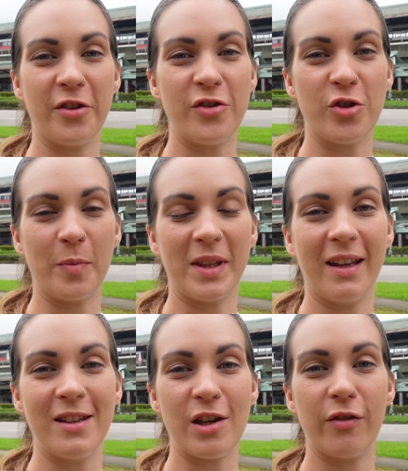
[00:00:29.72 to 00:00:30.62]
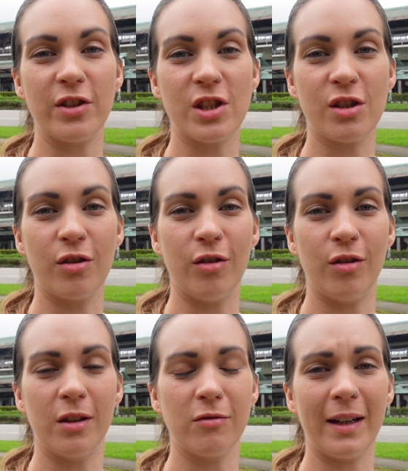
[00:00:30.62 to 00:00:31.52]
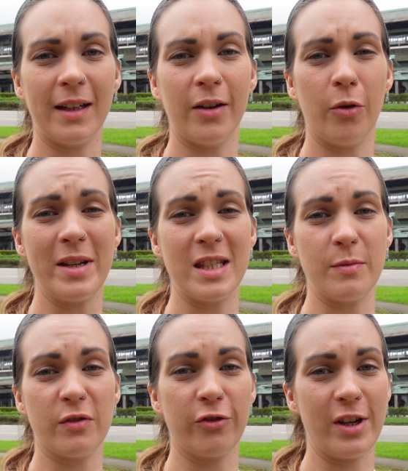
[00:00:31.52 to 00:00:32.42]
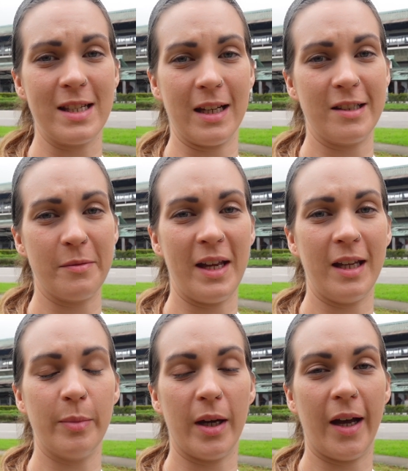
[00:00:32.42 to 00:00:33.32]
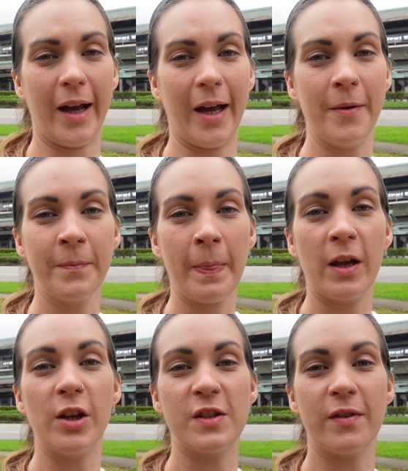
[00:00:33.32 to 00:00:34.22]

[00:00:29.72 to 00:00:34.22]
I dropped the kids off at school. The red line always seems freezing to me, but lots of